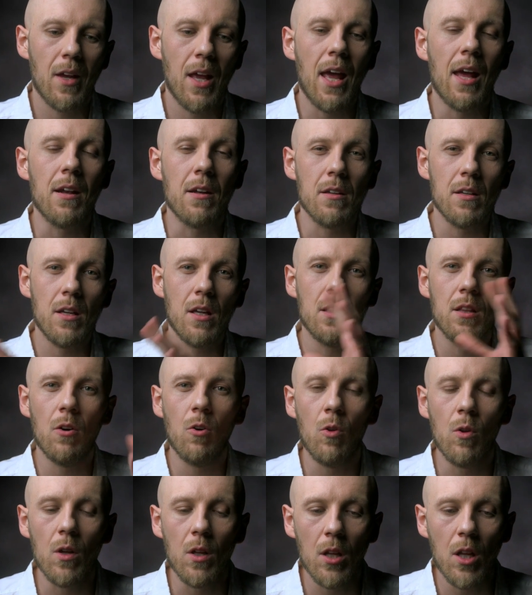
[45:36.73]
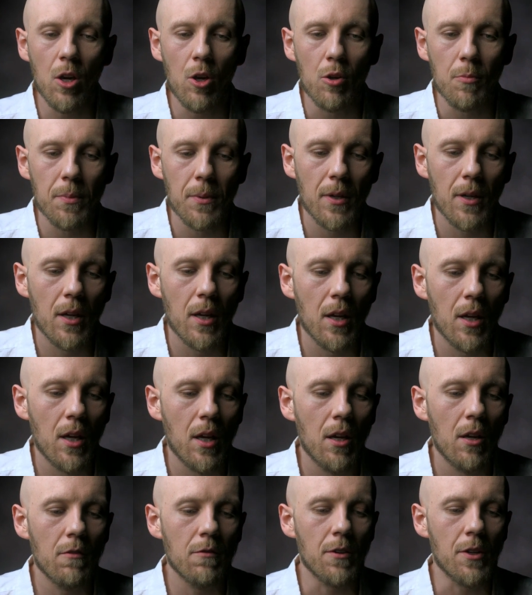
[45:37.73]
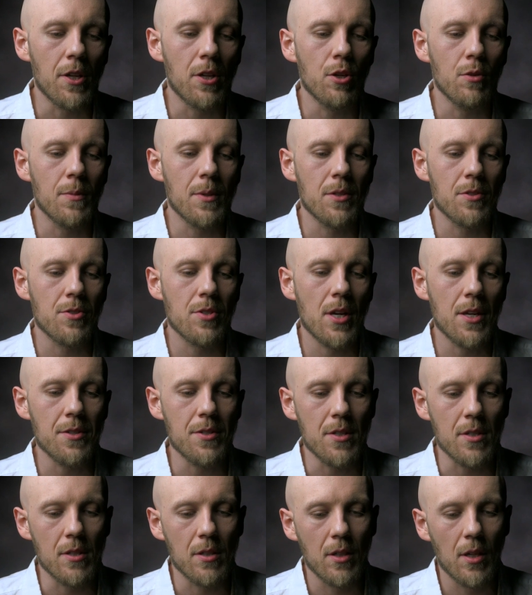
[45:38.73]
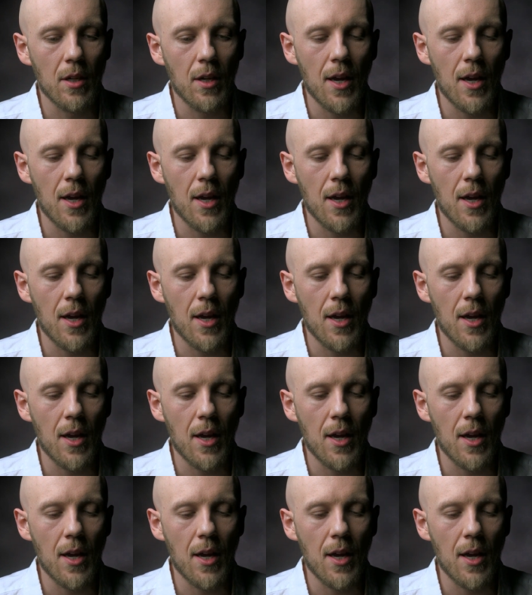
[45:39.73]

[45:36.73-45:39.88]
and in the whole globe for humans as a